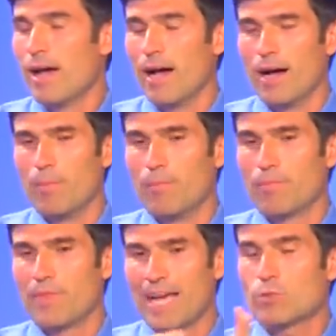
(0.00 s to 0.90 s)
Um,
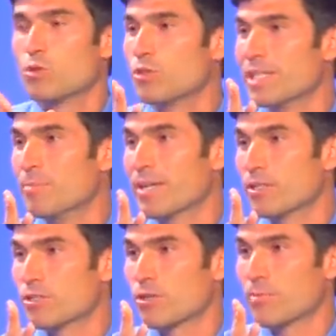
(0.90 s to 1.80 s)
that's when you need to be
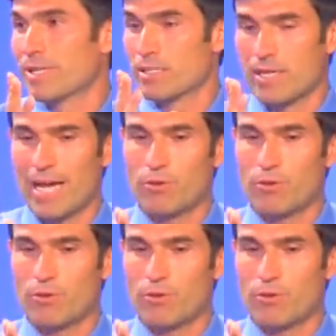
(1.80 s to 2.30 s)
concerned because now